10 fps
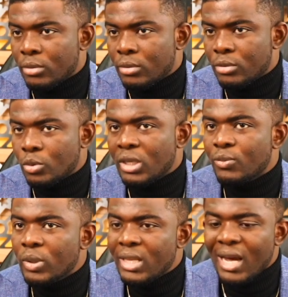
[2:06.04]
than
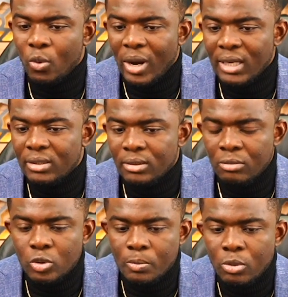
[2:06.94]
someone who has
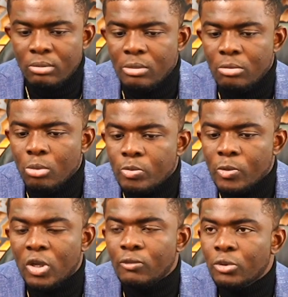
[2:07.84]
brought in over
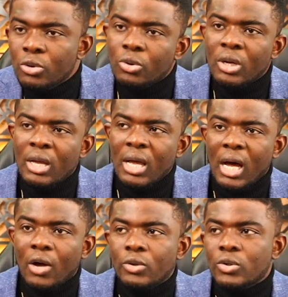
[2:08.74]
hundreds of
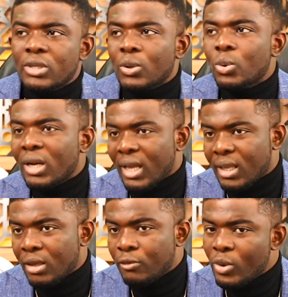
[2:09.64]
people into the
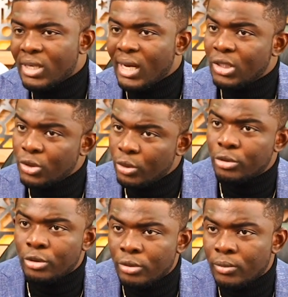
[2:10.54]
nation of Turkey?
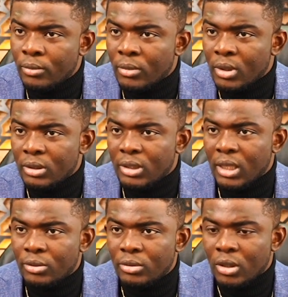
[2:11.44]
He's well
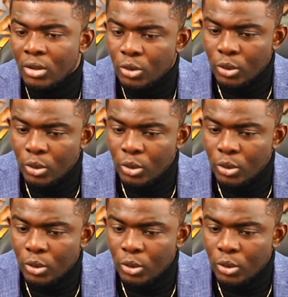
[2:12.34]
known among the